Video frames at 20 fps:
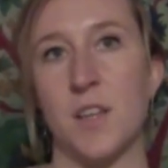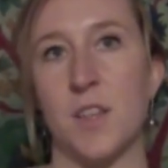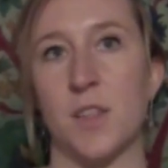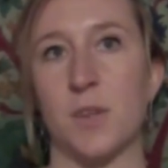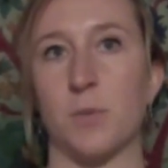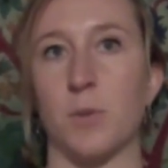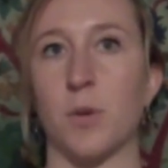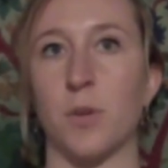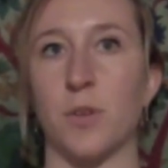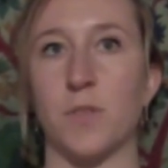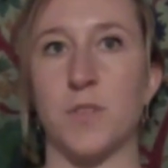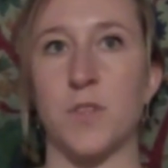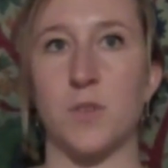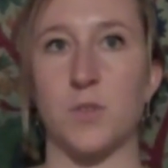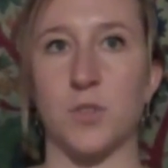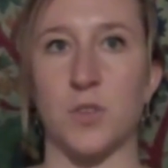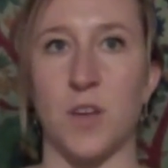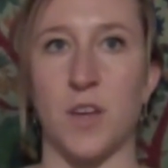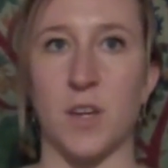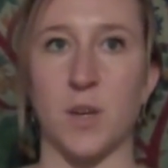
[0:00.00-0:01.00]
the role of
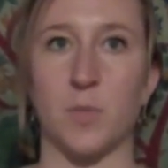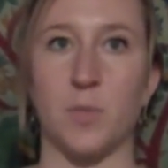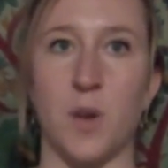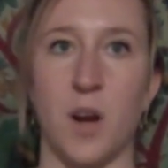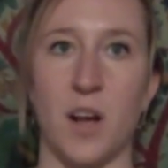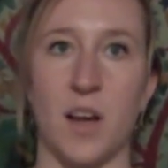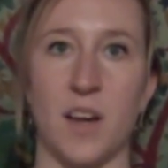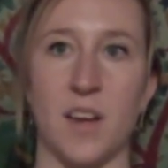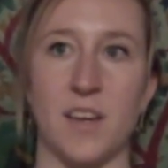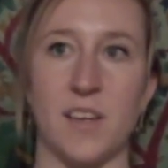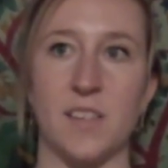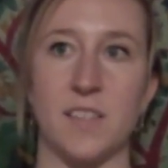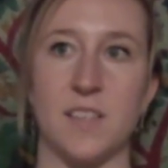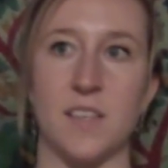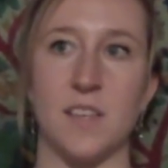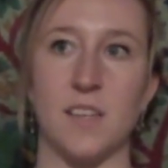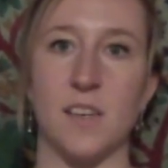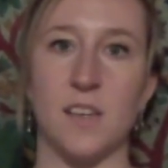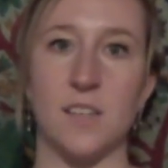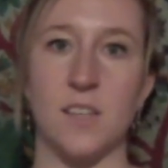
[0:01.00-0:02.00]
social enterprise
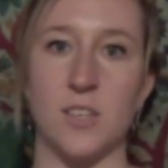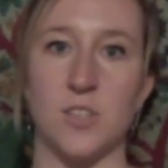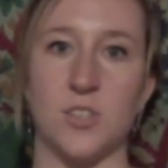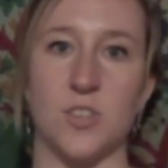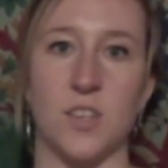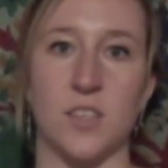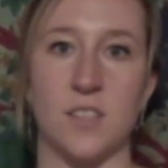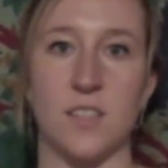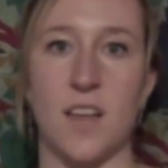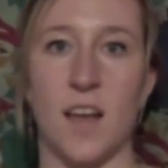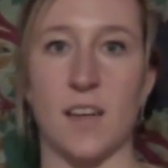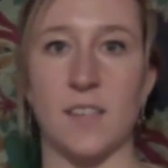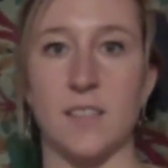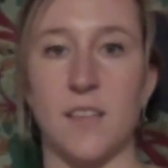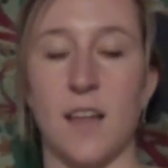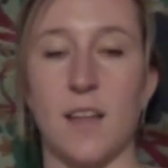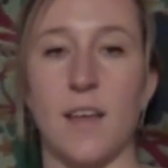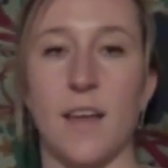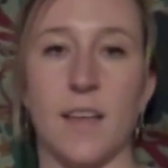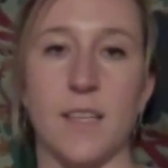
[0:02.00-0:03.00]
in indigenous
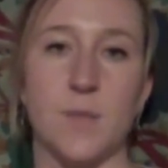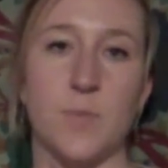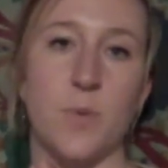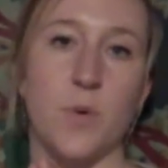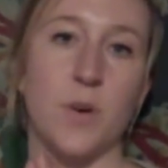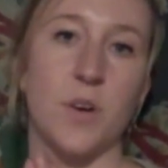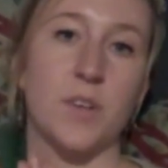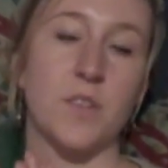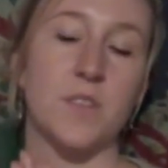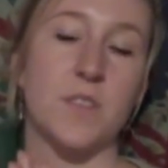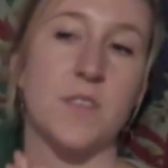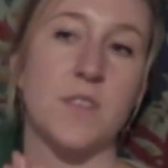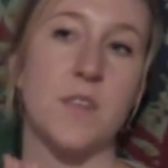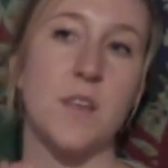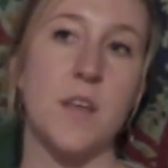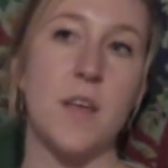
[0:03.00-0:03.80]
textile exports.